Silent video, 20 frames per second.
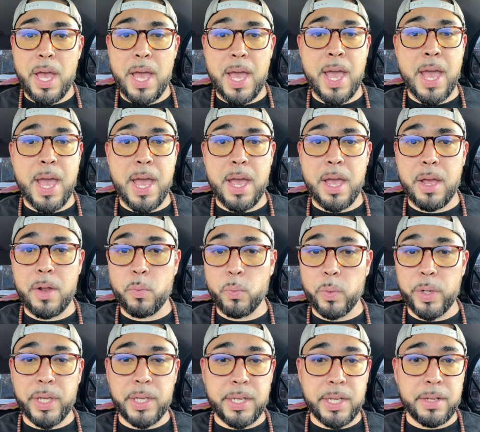and
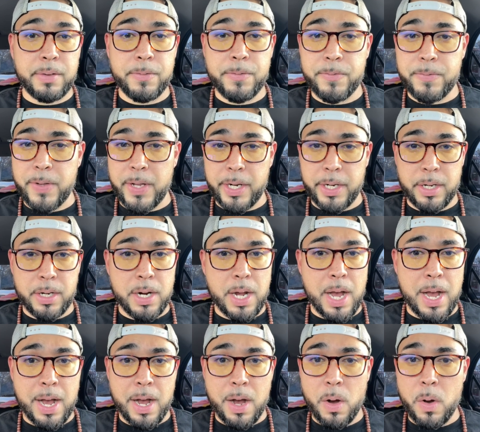we can figure
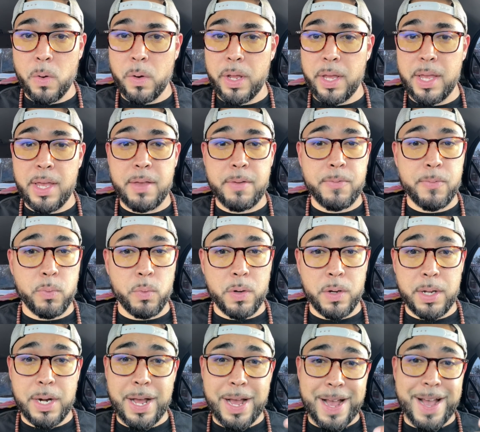out if
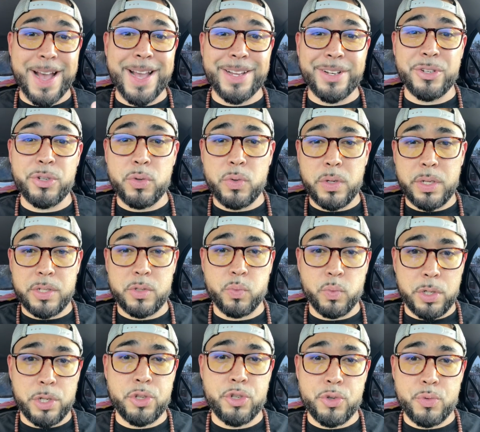what I do is
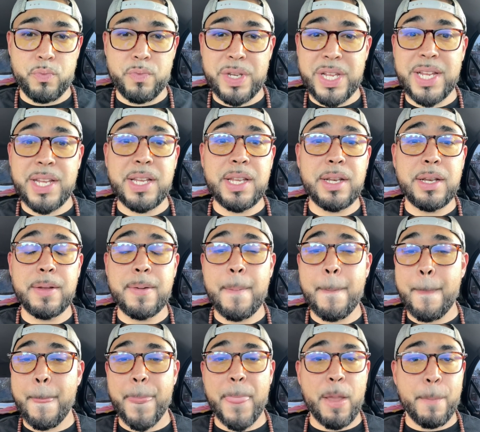what you need.
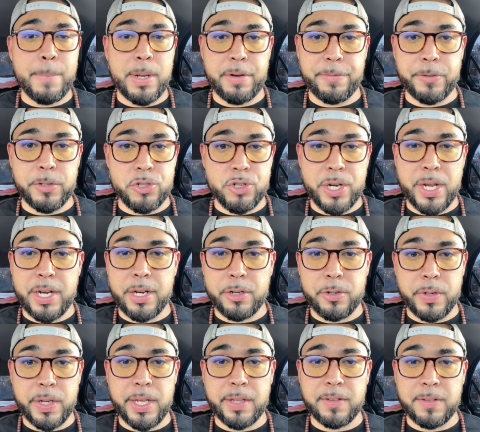But if you're trying to
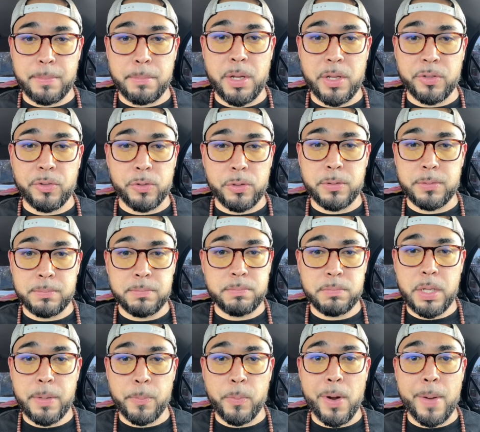create some muscle,
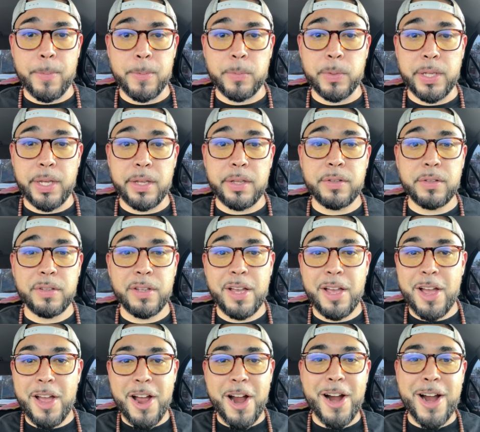it probably is.
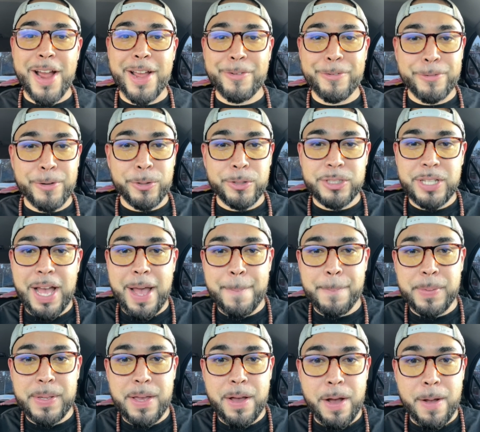All right, folks,
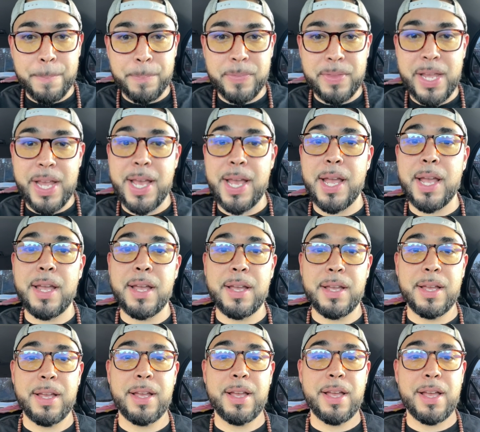happy hump day.
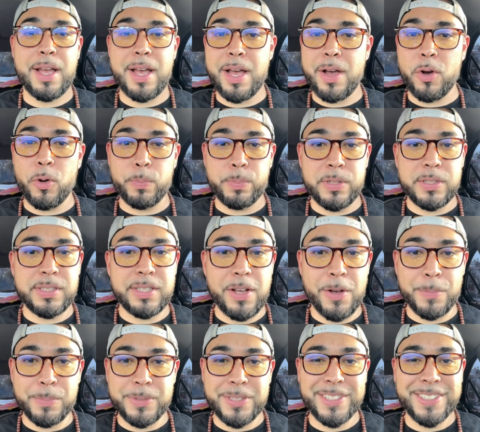I hope this
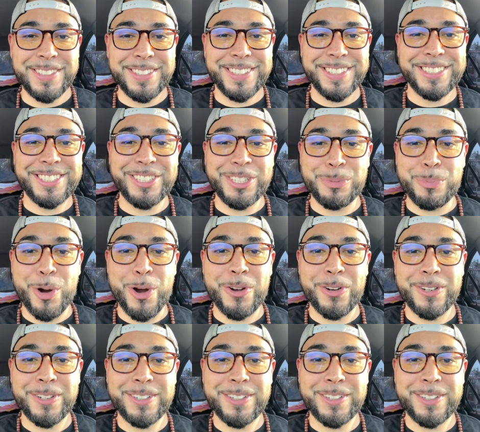helped. See you tomorrow.